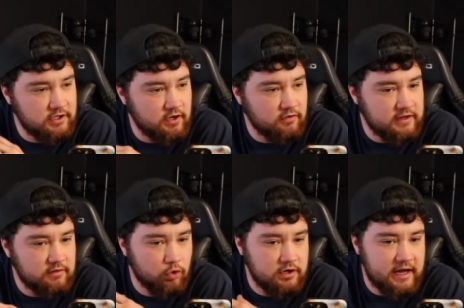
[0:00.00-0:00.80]
you know like
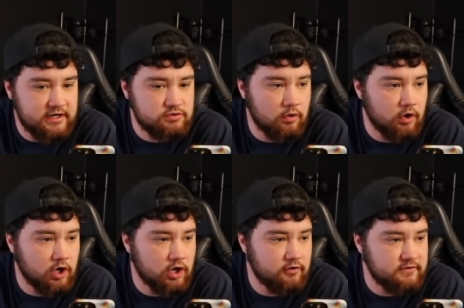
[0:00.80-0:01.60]
the more natural
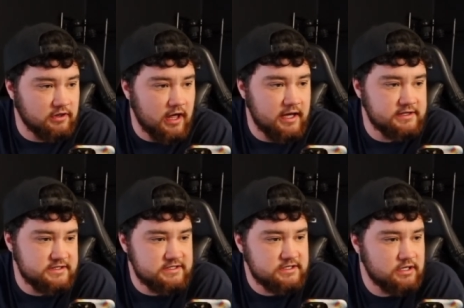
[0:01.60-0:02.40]
curved
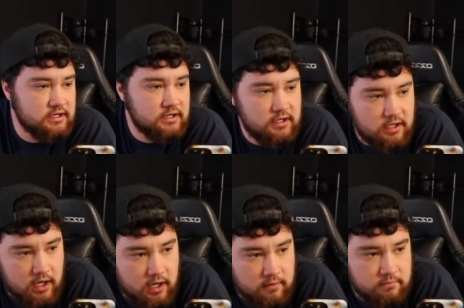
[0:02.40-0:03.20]
lines.
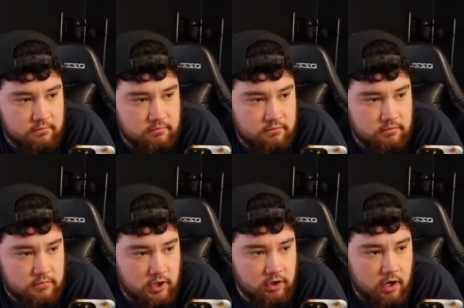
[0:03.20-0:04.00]
Um, okay.
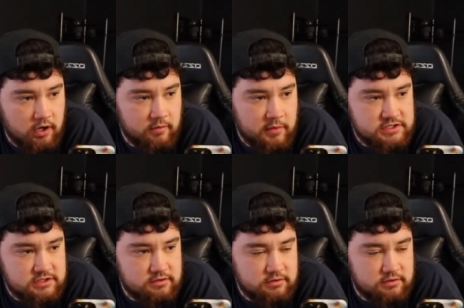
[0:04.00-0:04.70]
Along the. Muscle. That's all